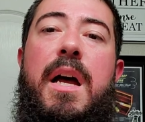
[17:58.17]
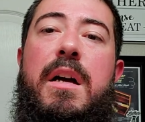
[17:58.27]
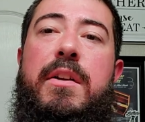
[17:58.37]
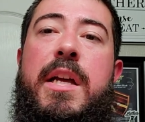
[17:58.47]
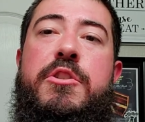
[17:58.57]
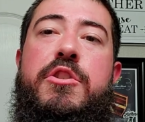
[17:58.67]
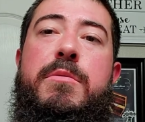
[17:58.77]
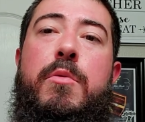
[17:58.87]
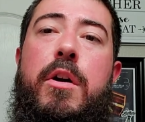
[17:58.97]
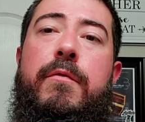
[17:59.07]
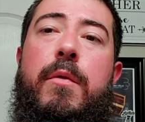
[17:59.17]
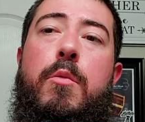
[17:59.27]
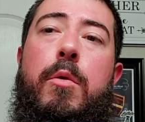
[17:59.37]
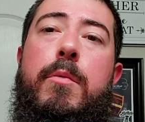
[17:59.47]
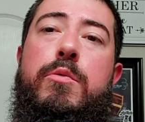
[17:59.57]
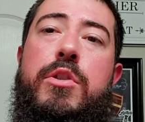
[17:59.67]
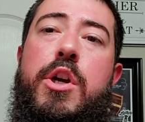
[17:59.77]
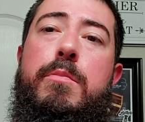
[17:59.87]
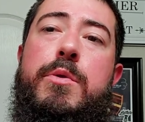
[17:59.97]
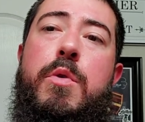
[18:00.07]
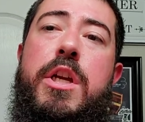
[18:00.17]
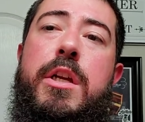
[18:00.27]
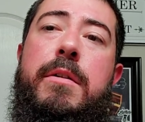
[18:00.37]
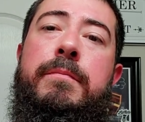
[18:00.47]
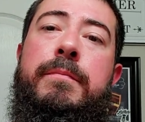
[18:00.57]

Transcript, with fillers: I'll catch you tomorrow for more Moon Soaps Week.